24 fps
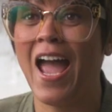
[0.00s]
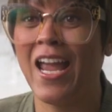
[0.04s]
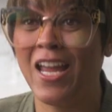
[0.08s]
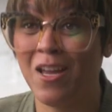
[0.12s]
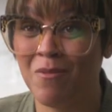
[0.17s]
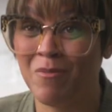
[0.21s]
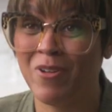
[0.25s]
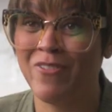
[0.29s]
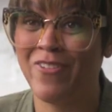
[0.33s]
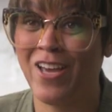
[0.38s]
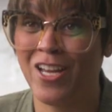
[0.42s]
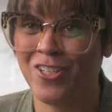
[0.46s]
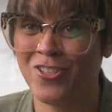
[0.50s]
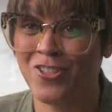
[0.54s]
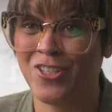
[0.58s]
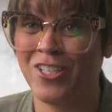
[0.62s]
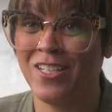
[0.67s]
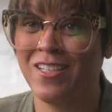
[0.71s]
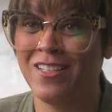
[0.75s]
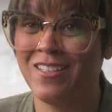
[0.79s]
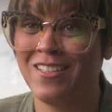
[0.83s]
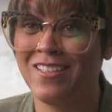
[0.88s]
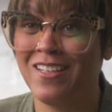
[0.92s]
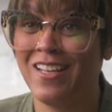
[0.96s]
I am a
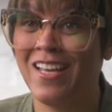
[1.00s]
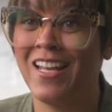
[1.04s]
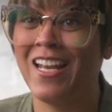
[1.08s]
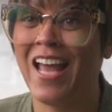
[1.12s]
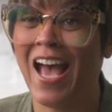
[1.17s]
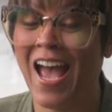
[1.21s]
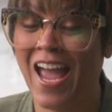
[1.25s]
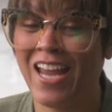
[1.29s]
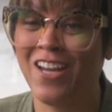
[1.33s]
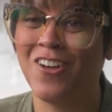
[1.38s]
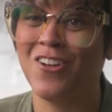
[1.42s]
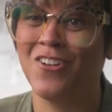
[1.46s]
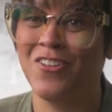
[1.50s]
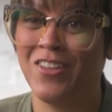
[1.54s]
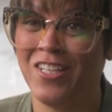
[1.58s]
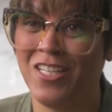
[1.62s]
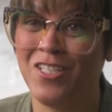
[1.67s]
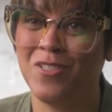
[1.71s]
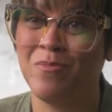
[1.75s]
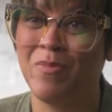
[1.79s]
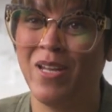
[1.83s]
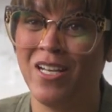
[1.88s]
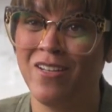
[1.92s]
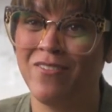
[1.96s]
veteran, and I earned
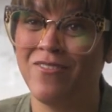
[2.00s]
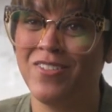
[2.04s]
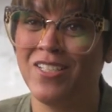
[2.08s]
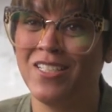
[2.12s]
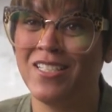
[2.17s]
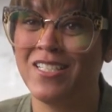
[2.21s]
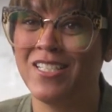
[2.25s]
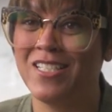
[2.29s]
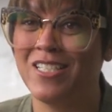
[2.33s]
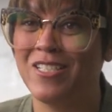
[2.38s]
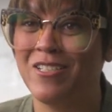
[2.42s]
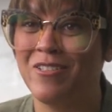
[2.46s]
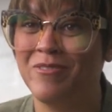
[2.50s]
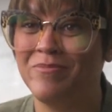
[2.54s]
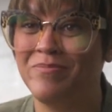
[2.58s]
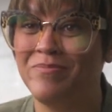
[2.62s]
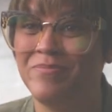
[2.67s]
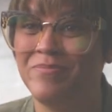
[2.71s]
these benefits.